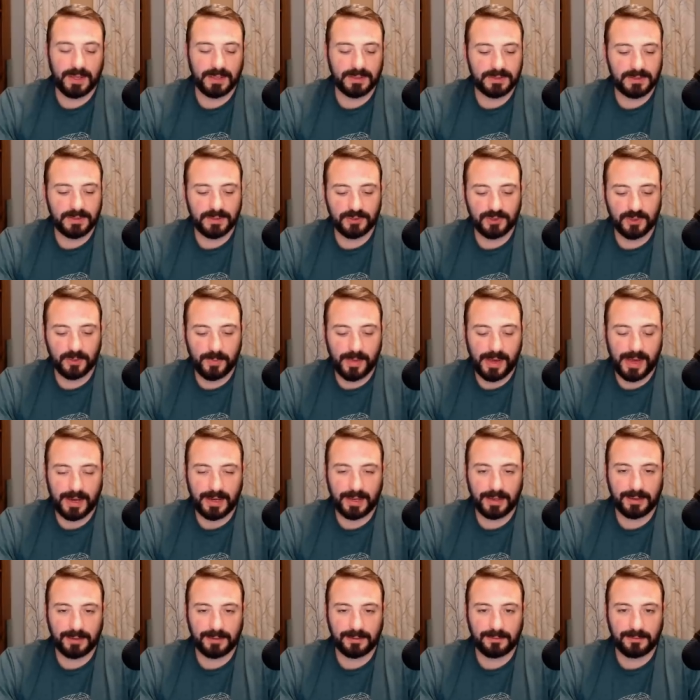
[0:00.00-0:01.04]
It's the
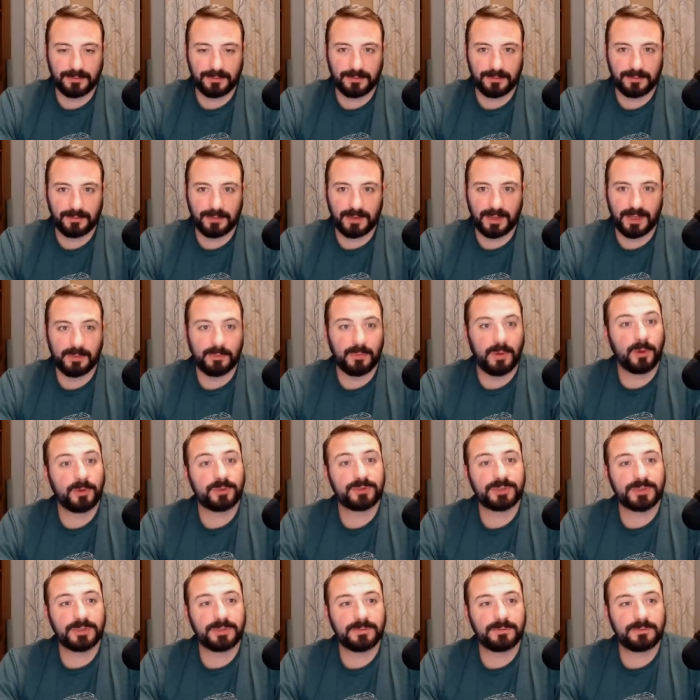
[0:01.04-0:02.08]
dramatic
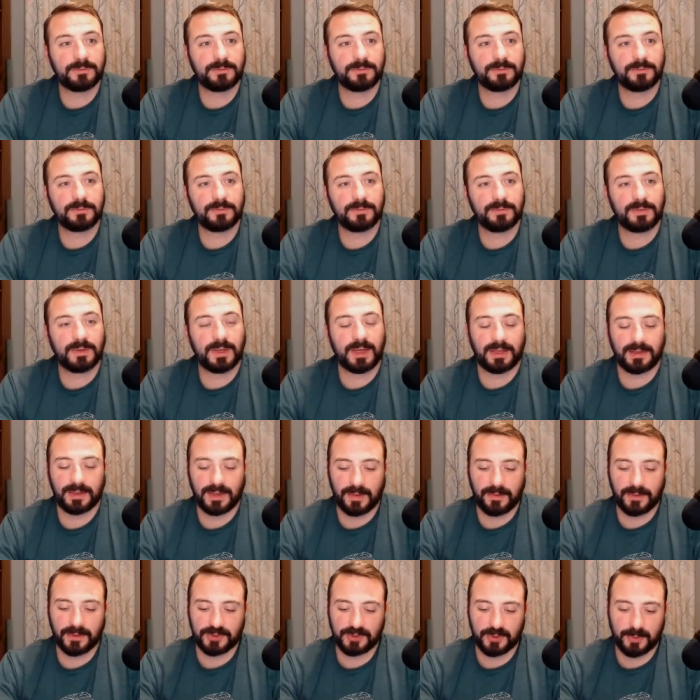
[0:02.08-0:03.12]
emotion and
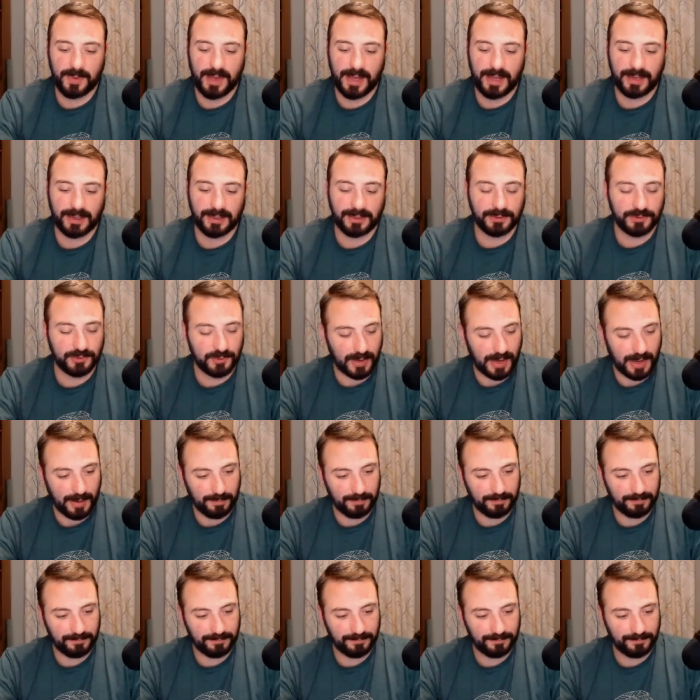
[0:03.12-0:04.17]
then the dramatic
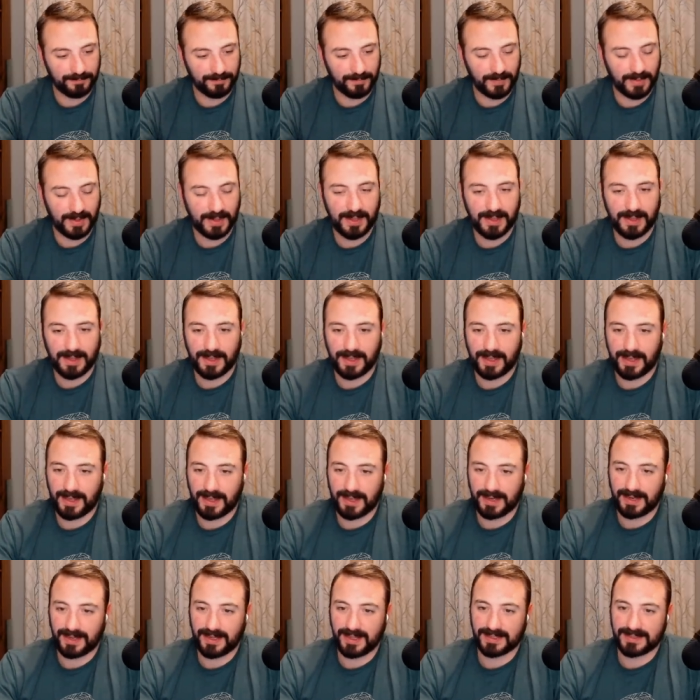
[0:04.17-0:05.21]
drop.
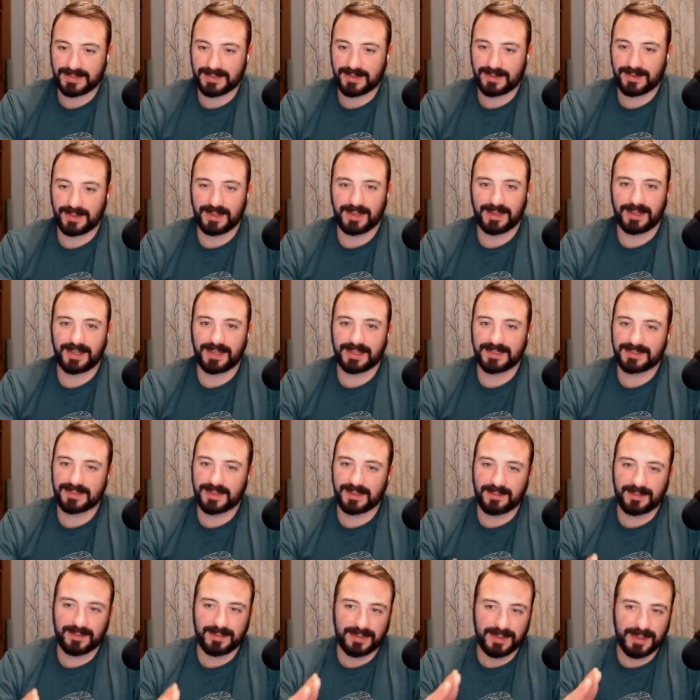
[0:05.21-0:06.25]
And it's the it's the
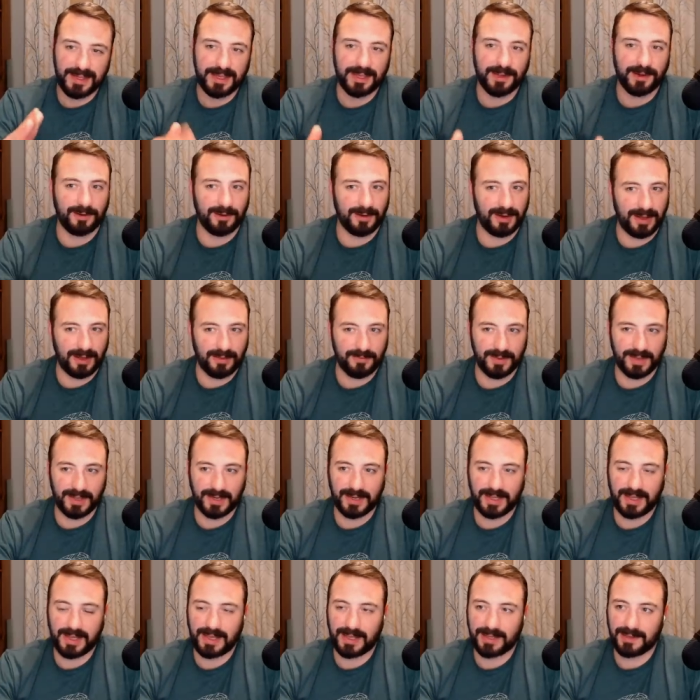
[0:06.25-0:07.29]
theater of it.
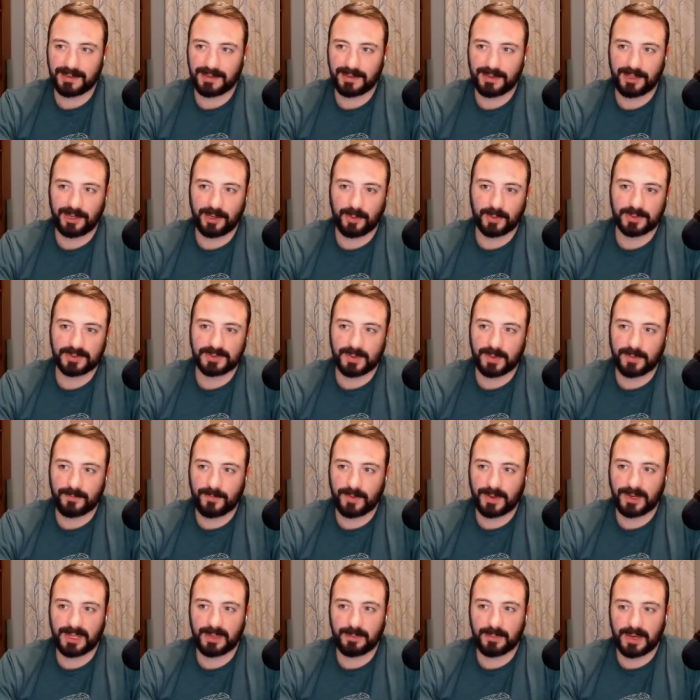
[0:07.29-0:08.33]
And you know what's
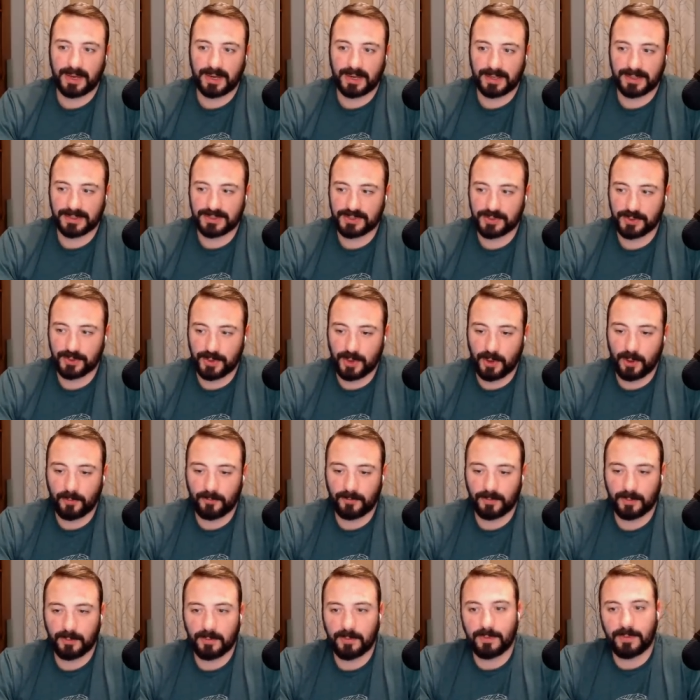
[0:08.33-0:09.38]
funny about it is you go
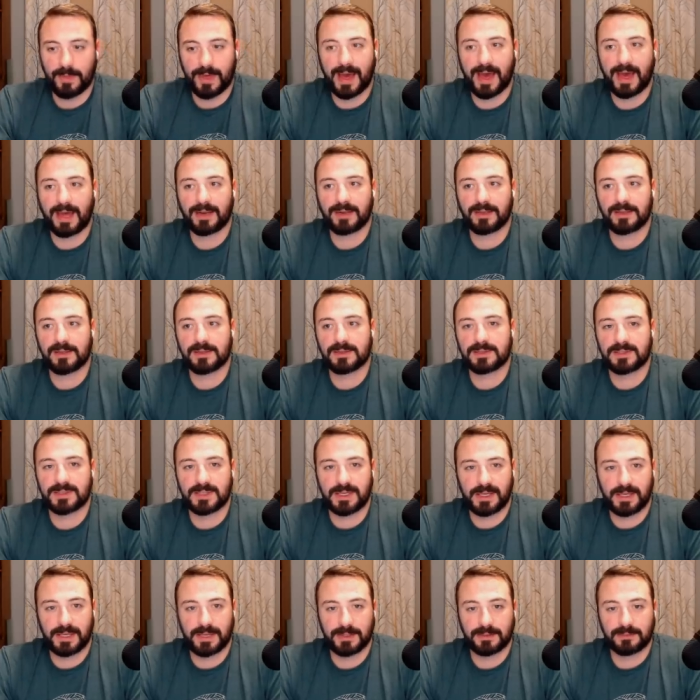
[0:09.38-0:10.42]
from that
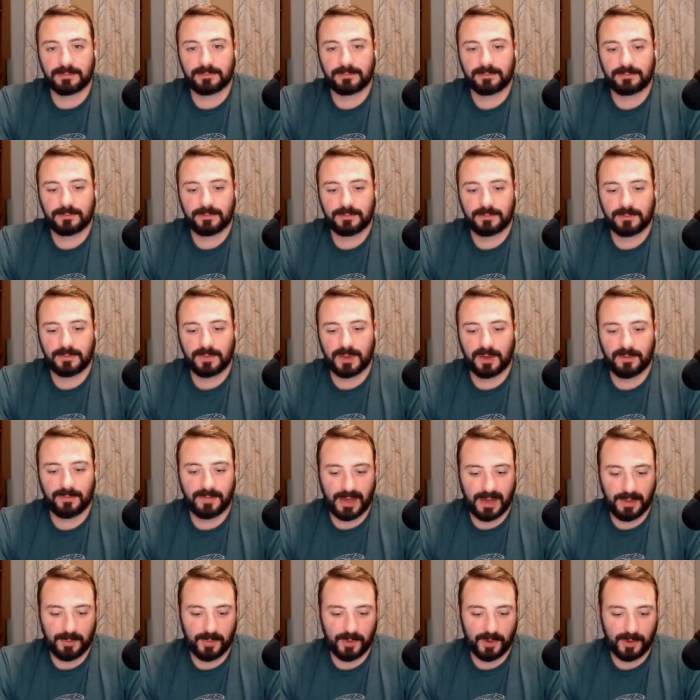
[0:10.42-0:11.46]
scene of
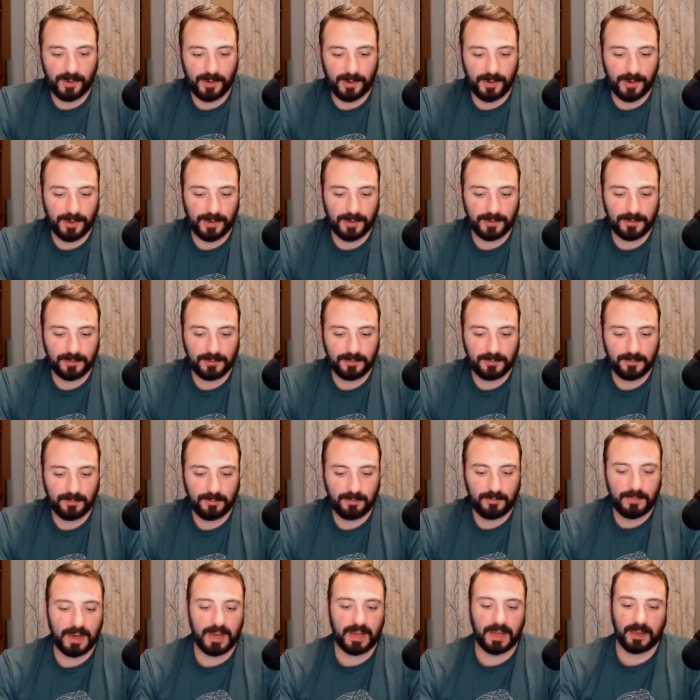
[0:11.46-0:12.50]
Amber Heard
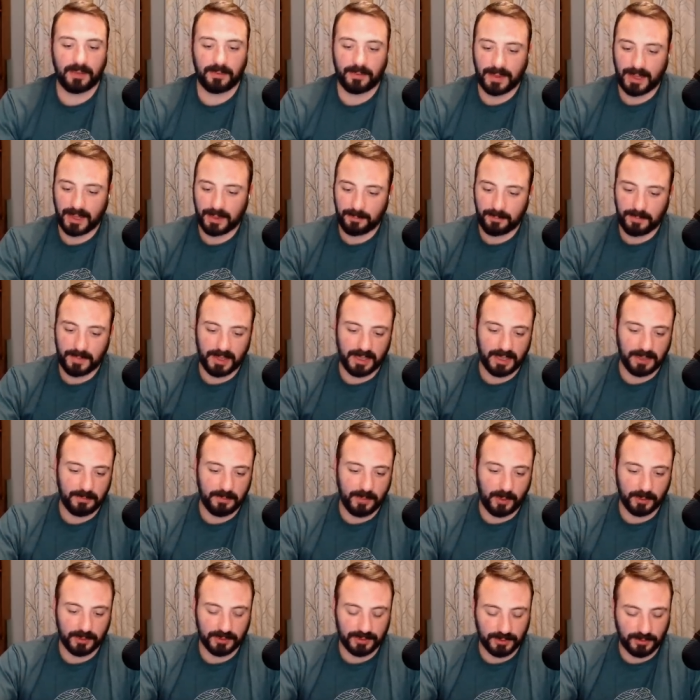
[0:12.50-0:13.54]
making that big
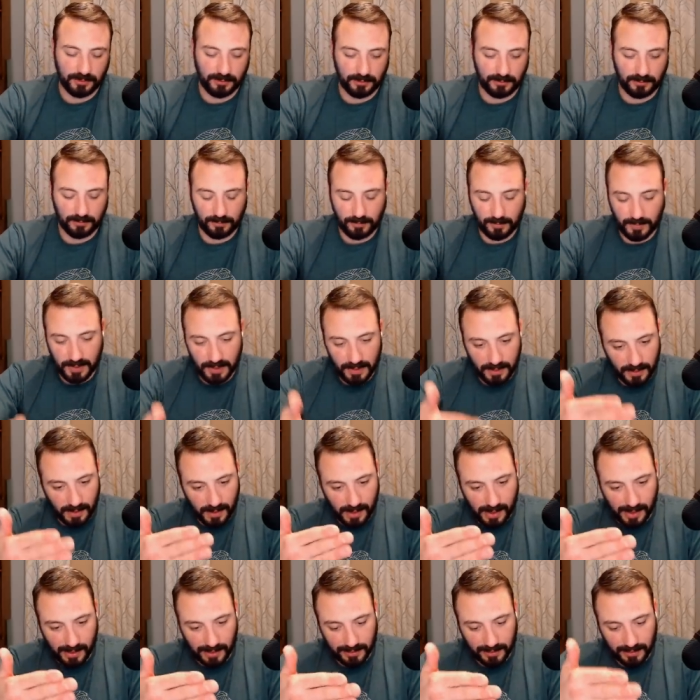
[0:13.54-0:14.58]
emotional
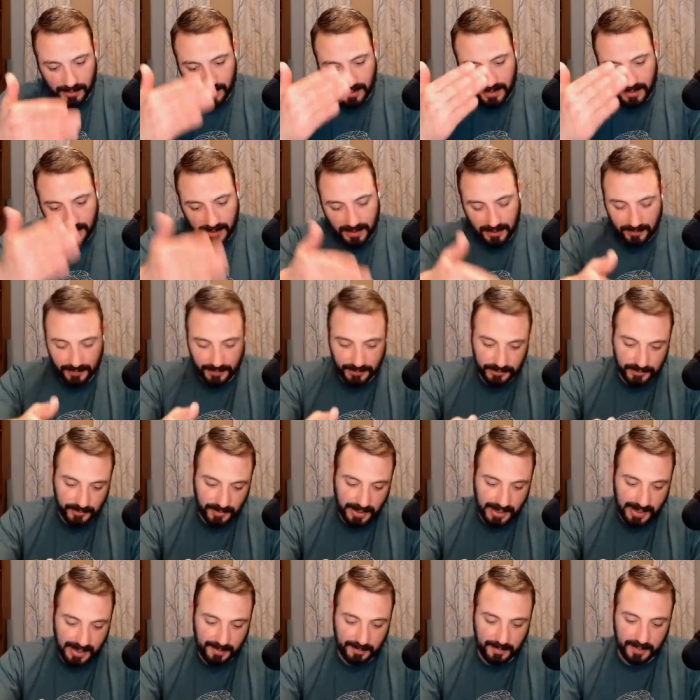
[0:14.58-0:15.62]
peacock and then
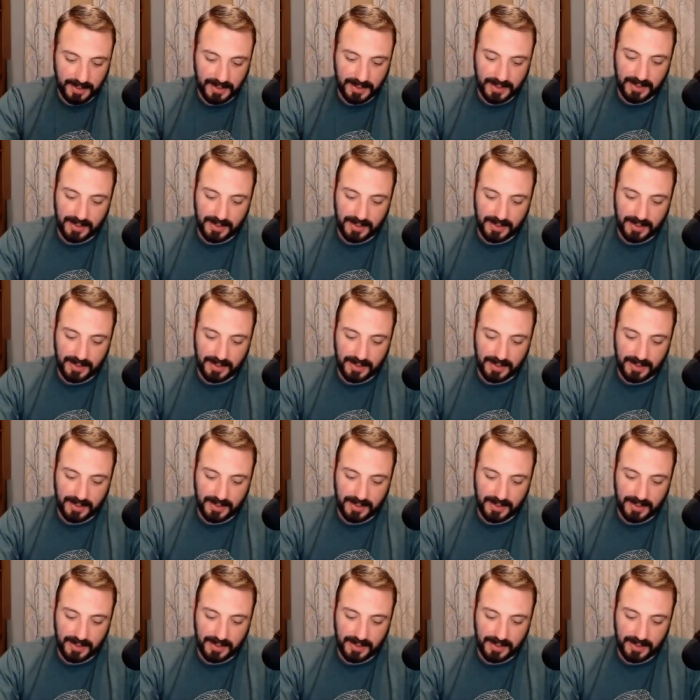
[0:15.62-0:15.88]
drop